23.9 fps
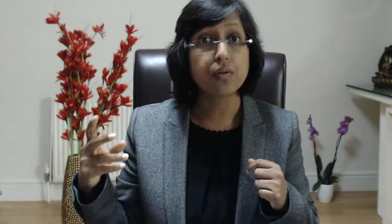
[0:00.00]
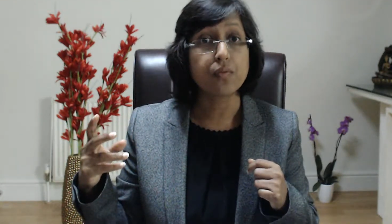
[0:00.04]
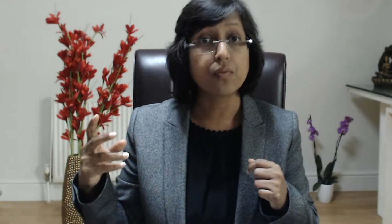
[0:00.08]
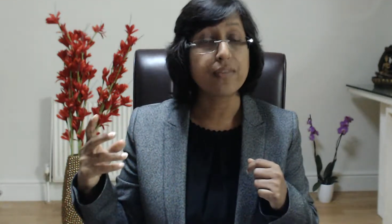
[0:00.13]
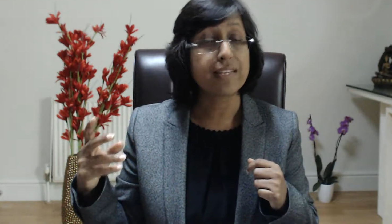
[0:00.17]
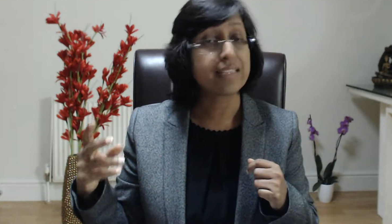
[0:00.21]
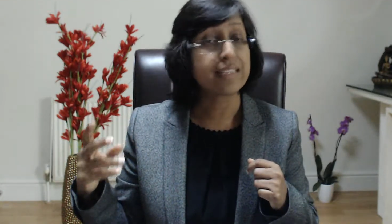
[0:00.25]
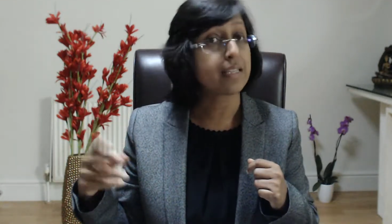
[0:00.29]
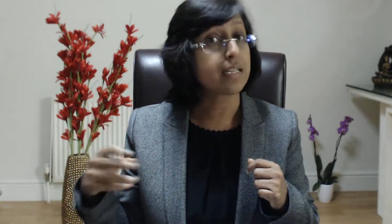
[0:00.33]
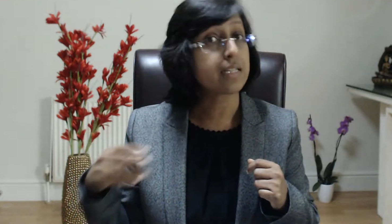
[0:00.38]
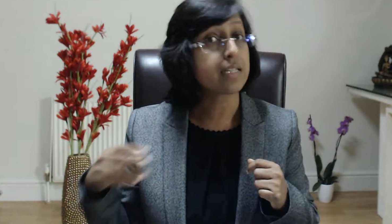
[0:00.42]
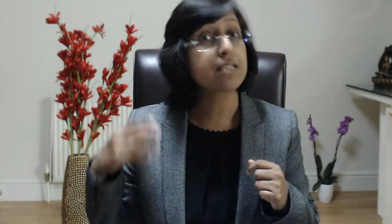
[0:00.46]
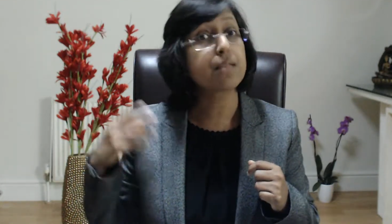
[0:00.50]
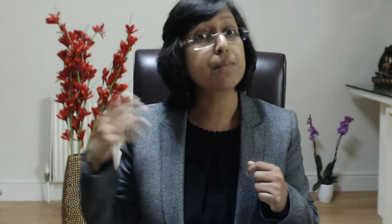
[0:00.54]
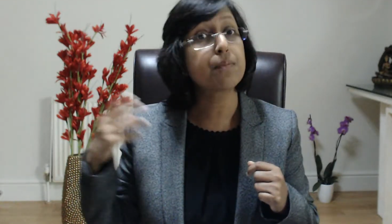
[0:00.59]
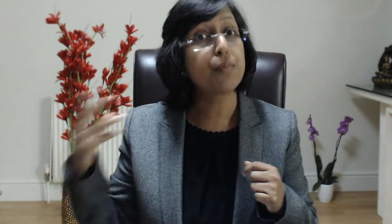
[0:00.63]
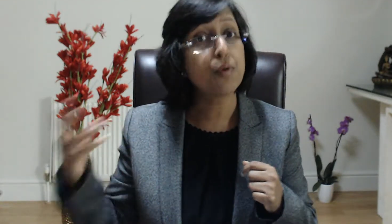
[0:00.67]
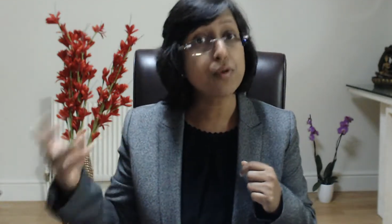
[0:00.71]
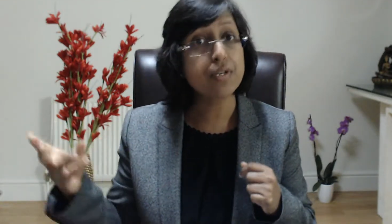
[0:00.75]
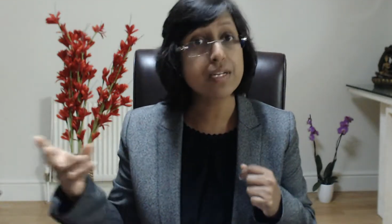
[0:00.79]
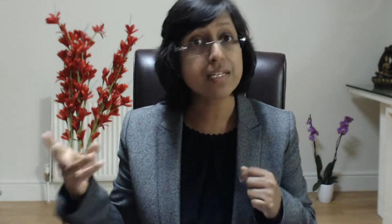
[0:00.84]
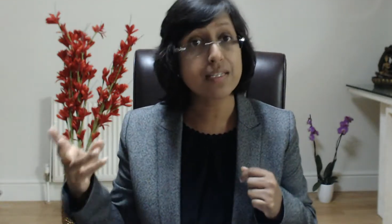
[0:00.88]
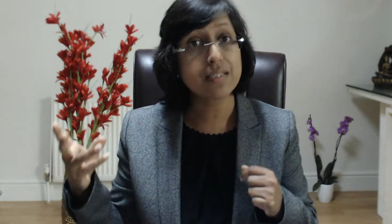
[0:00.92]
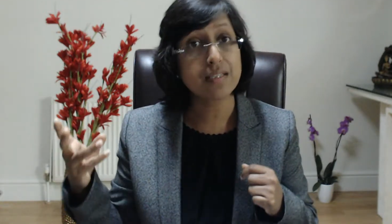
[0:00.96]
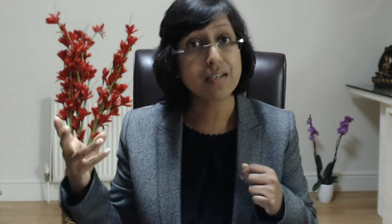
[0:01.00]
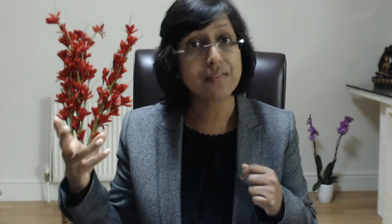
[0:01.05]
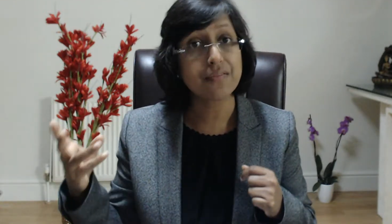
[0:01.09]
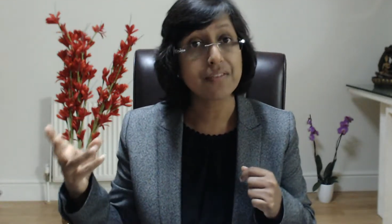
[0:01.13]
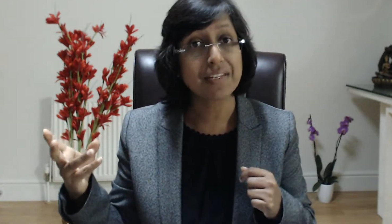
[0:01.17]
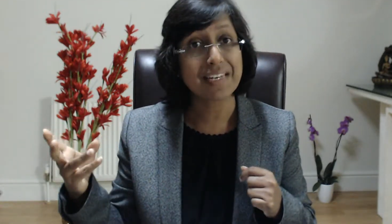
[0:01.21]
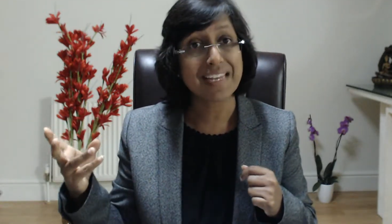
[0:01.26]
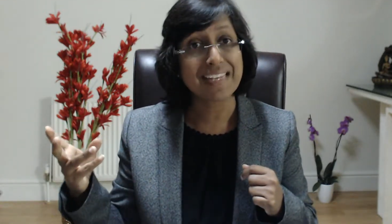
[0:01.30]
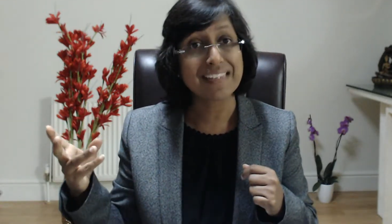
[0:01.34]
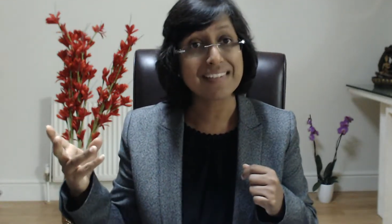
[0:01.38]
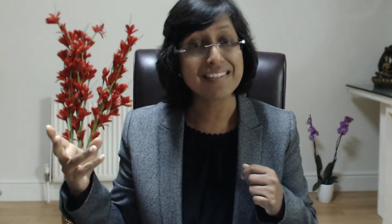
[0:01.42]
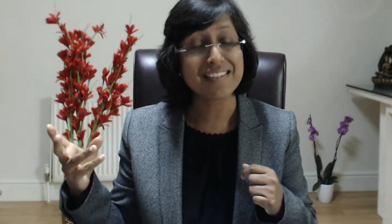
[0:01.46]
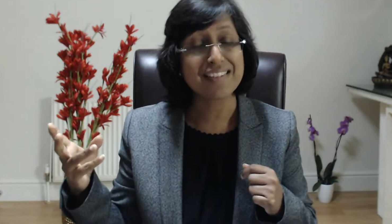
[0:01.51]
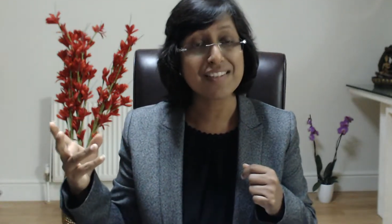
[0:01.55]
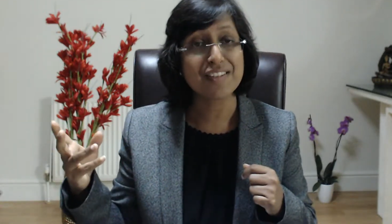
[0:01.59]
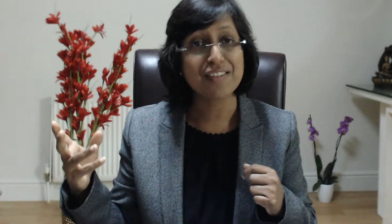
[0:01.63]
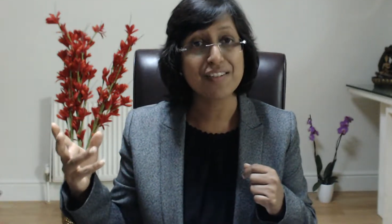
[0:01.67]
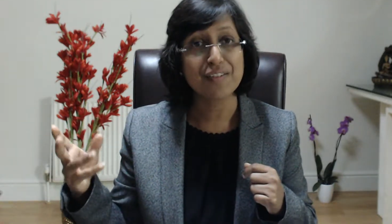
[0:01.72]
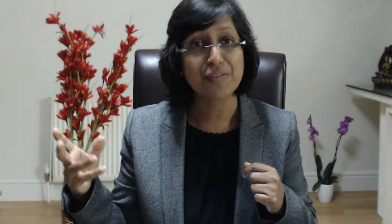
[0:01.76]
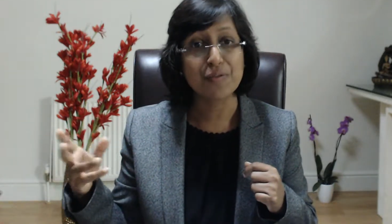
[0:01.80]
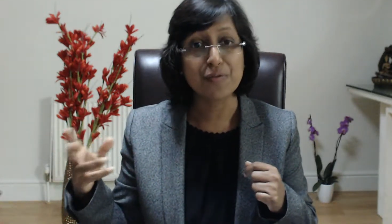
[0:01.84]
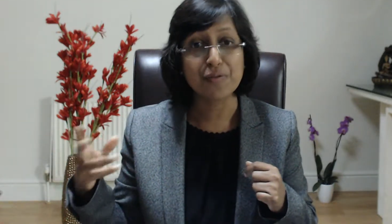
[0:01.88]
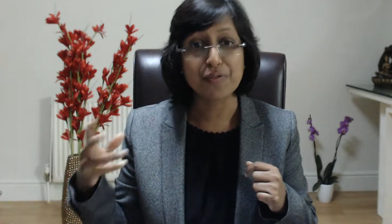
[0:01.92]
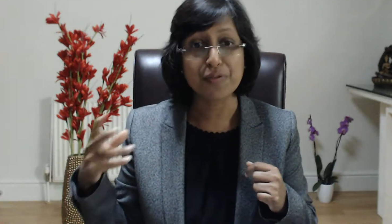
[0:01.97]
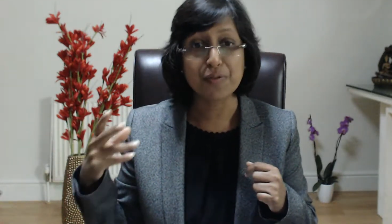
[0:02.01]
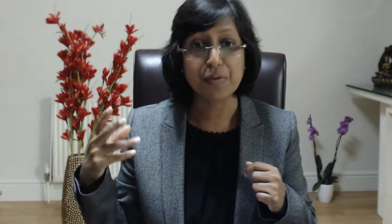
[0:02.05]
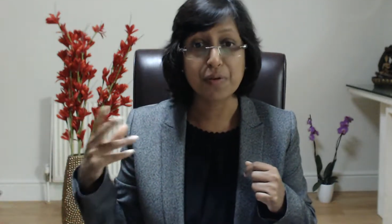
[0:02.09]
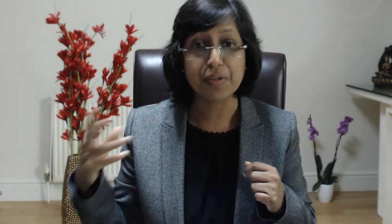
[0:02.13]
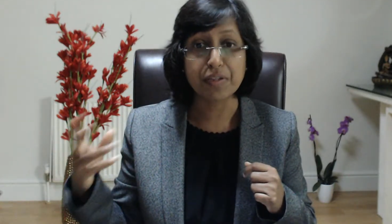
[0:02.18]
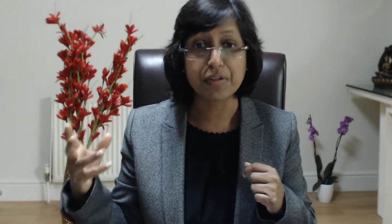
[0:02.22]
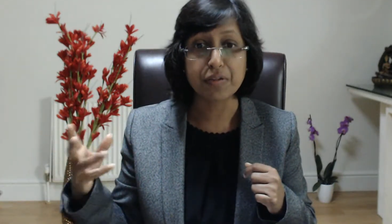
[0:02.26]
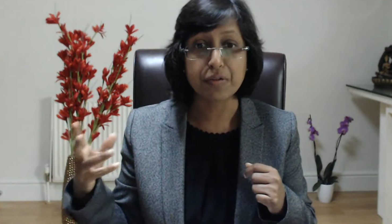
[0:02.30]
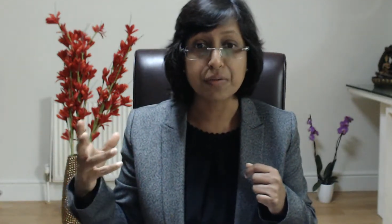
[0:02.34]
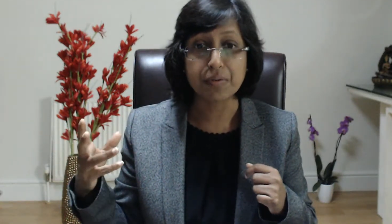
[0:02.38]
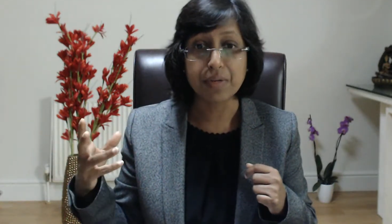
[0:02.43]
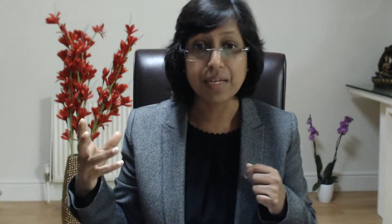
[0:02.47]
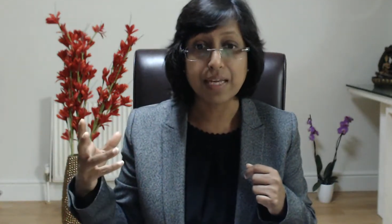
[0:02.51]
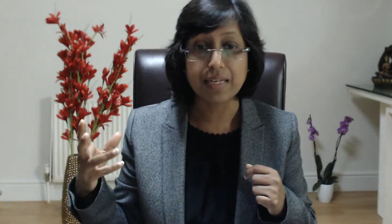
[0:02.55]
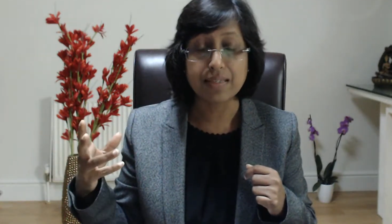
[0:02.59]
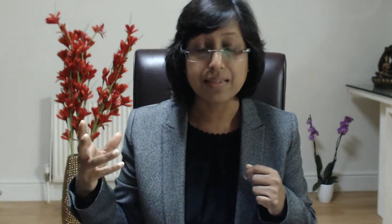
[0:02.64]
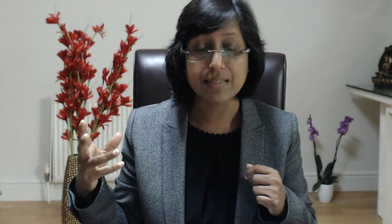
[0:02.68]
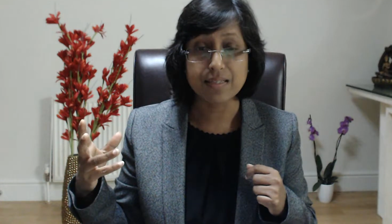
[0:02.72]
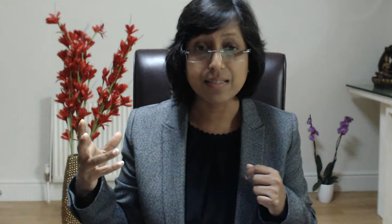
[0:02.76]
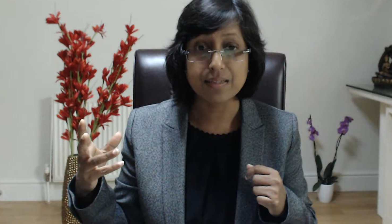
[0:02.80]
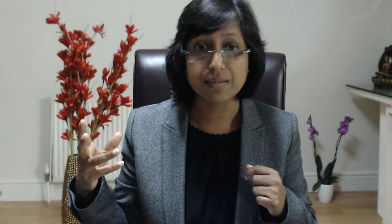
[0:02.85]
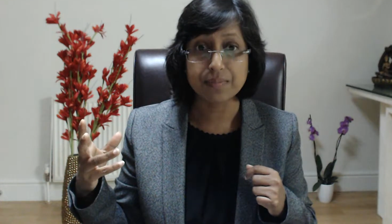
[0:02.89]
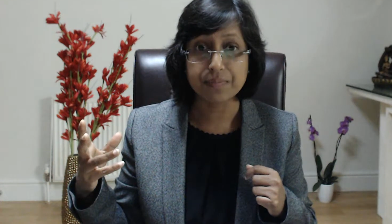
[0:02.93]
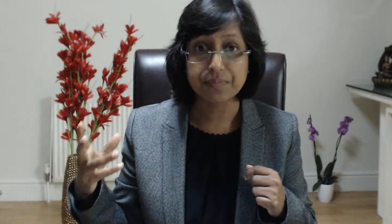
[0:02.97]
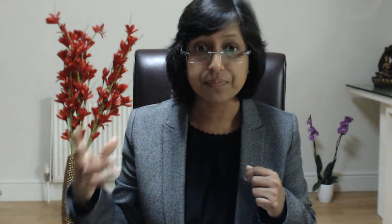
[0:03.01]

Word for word: when they are supporting someone else who is going through cancer.